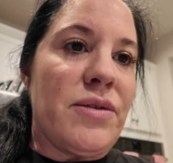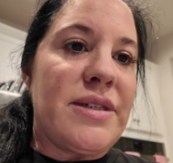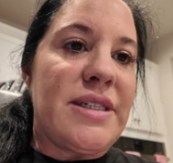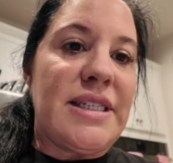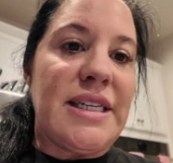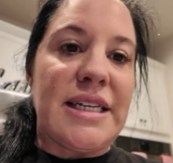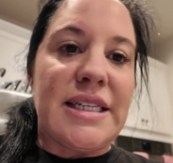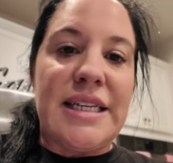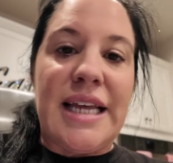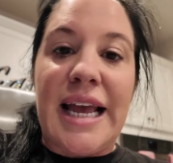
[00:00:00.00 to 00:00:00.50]

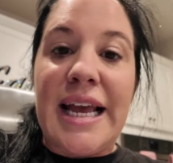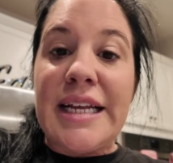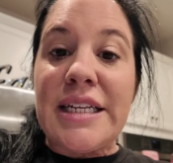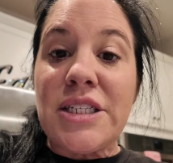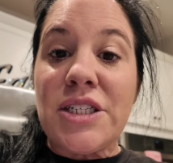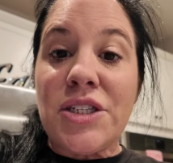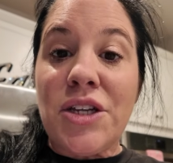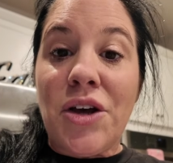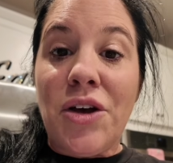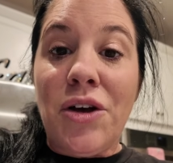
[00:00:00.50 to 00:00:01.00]
6
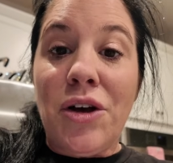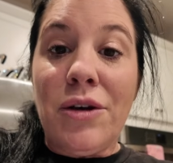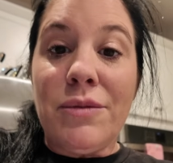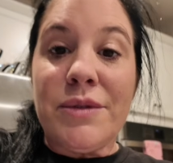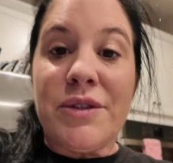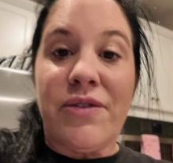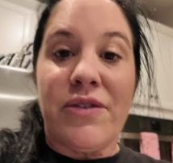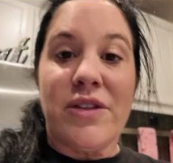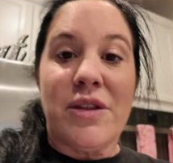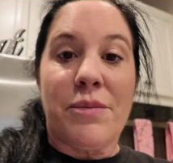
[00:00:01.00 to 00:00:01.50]
hand
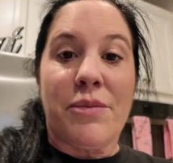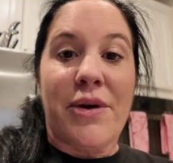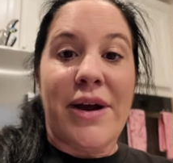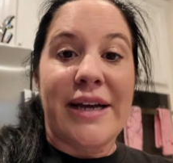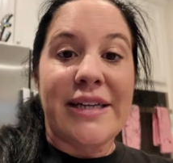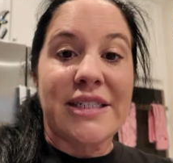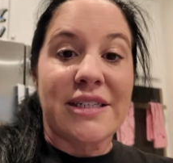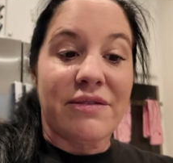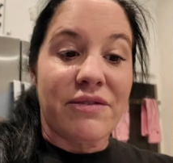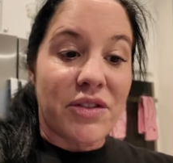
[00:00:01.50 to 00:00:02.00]
soaps for the
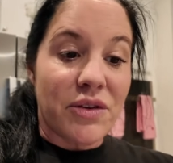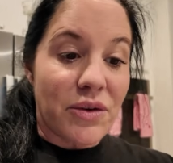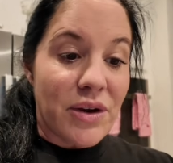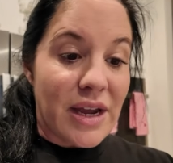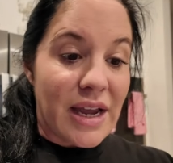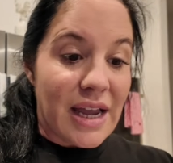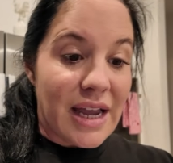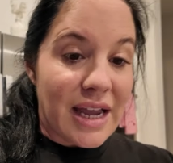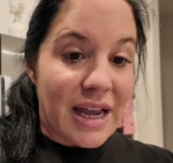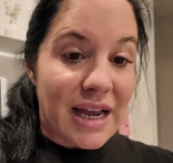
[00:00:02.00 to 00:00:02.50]
price of
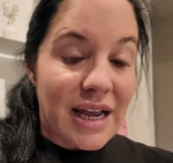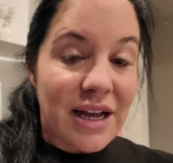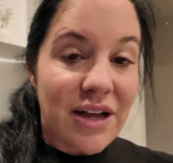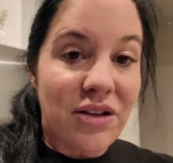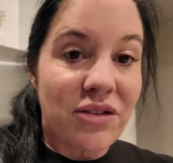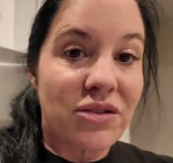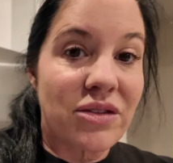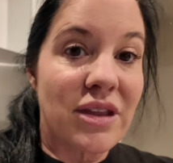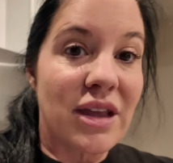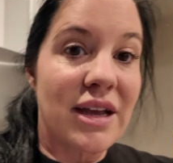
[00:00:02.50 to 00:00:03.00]
3,
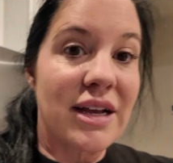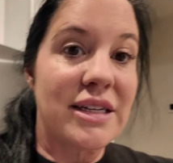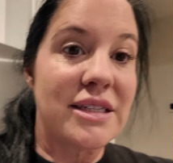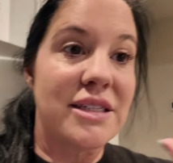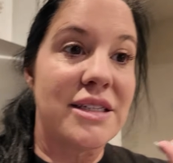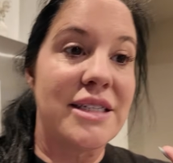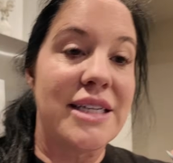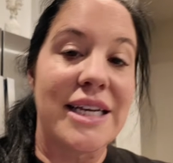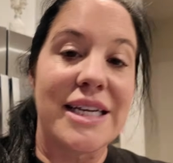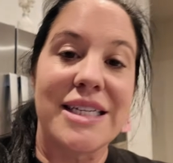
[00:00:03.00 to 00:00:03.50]

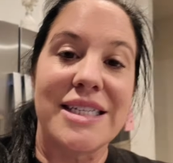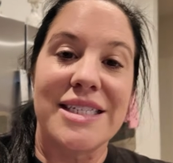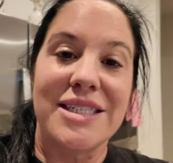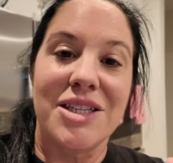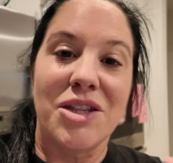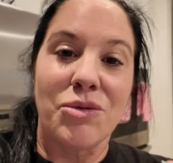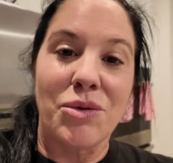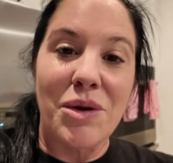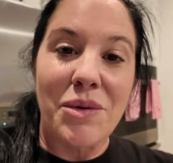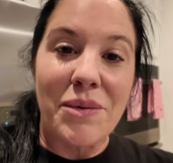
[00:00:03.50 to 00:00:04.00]

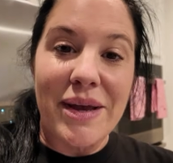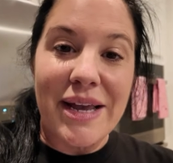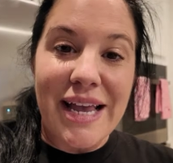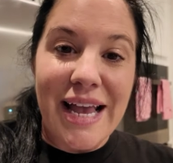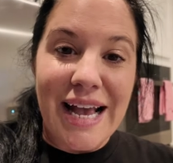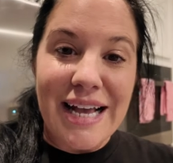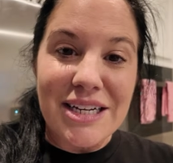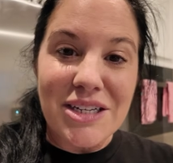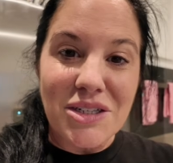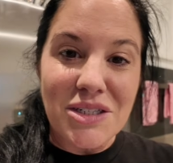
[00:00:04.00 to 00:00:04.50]
6 3-wick
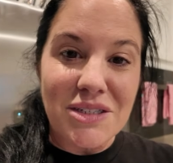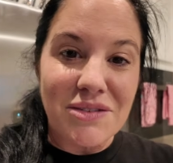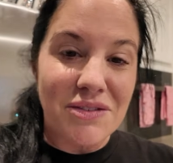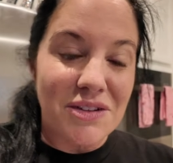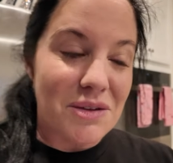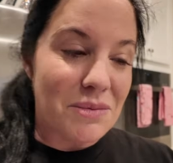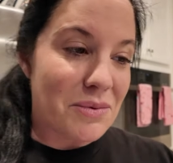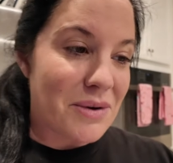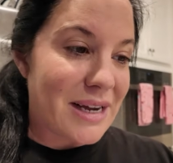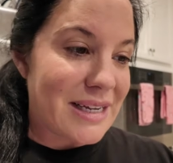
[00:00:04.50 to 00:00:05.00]
candles for
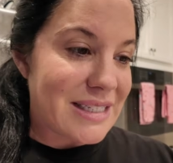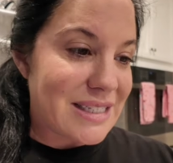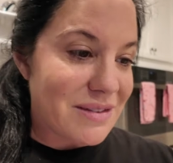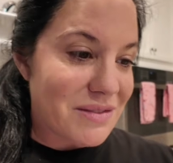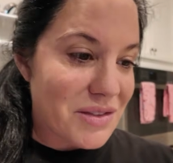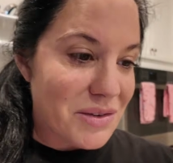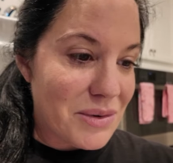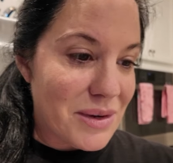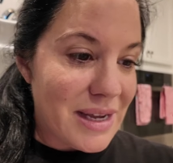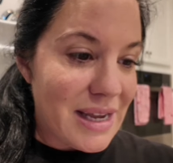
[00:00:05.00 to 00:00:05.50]
the price
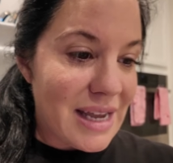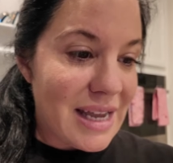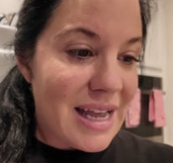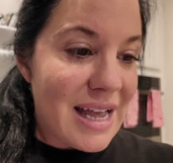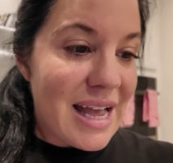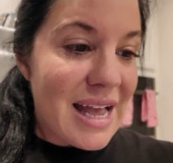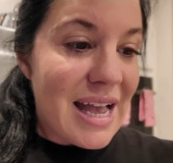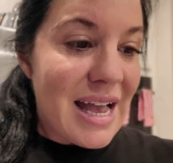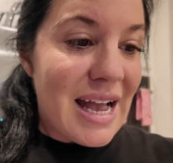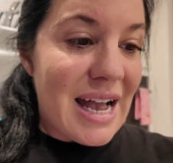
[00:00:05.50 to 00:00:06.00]
of 3,
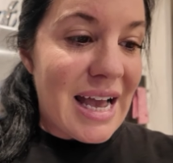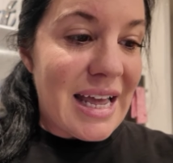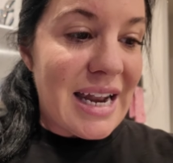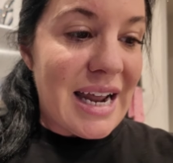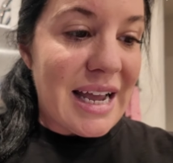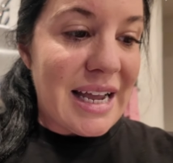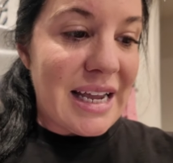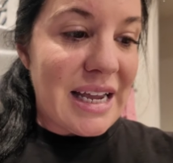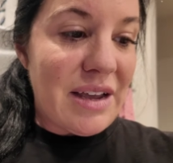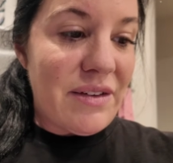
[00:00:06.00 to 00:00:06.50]
and
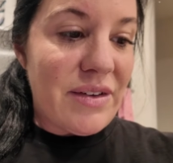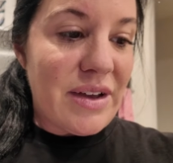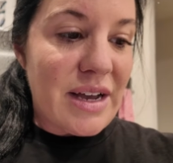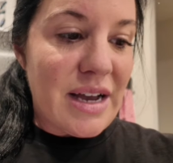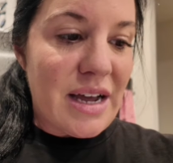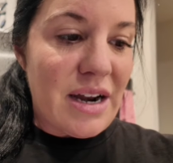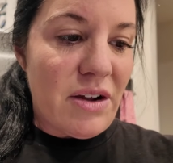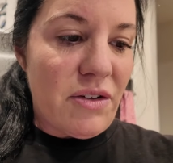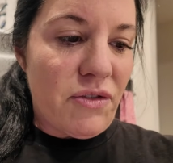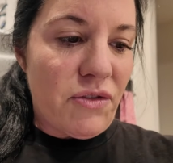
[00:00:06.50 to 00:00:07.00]
I even
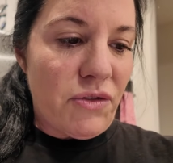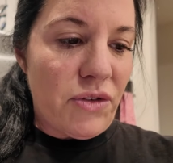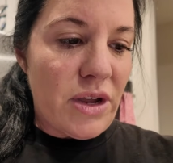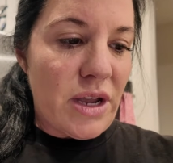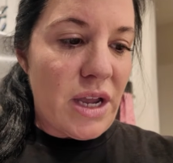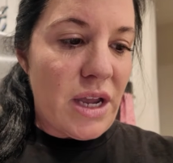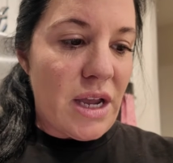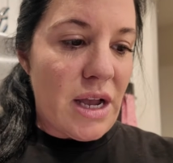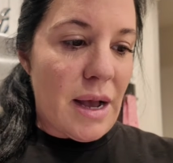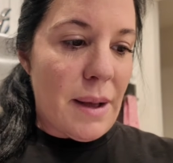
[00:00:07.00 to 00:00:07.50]
got a
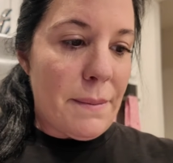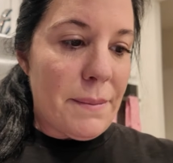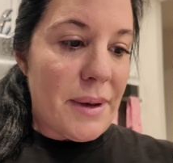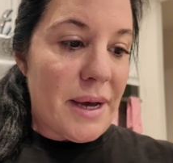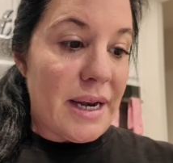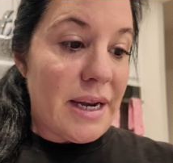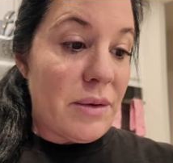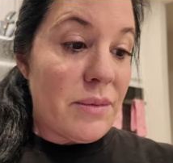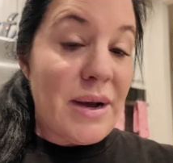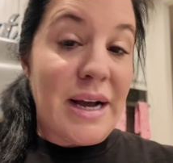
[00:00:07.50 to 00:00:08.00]
free
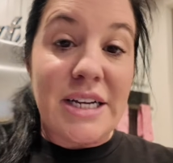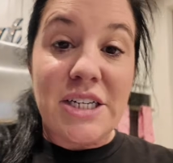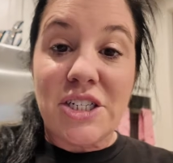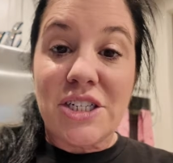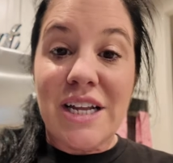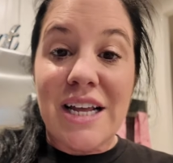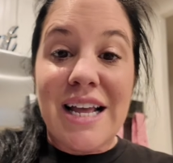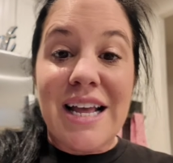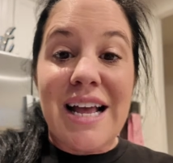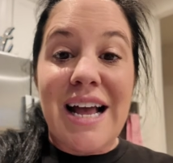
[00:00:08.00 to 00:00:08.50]
body wash.